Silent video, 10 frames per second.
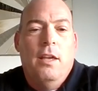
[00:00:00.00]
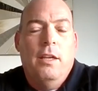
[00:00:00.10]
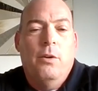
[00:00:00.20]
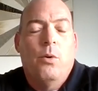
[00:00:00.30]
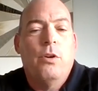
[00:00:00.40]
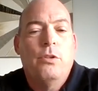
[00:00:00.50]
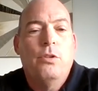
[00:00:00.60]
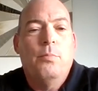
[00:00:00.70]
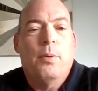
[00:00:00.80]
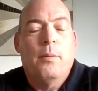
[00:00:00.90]
In order
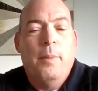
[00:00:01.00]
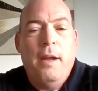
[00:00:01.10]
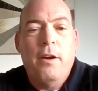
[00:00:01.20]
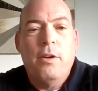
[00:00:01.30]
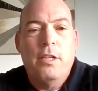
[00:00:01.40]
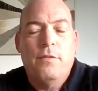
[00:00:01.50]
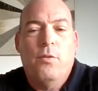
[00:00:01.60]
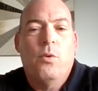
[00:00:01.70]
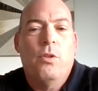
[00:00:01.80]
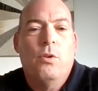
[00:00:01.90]
to prepare us
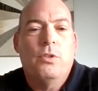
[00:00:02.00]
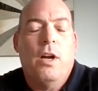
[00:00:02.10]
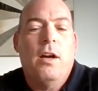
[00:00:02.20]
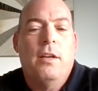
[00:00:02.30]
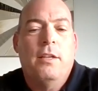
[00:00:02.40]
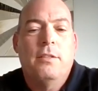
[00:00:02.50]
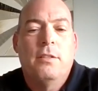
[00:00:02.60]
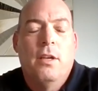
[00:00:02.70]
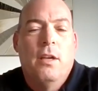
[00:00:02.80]
for those audits,